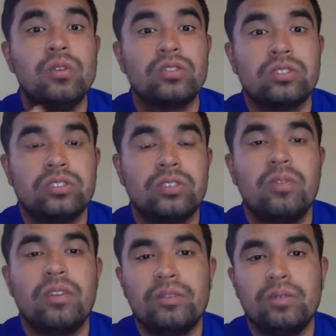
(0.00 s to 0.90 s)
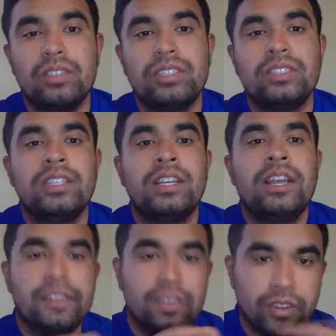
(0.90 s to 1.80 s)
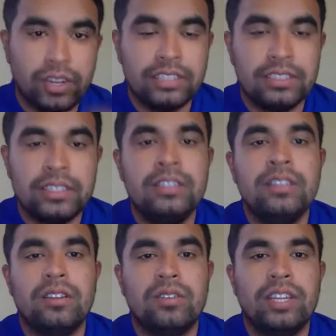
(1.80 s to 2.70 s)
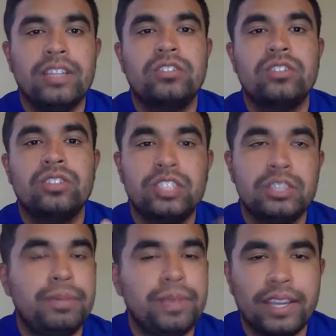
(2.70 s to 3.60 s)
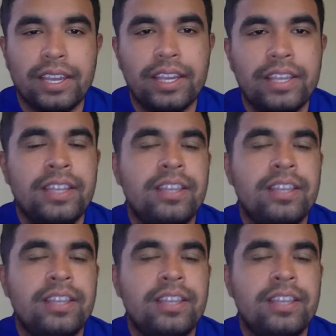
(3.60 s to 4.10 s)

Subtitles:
So one was get good grades and get a certain GPA,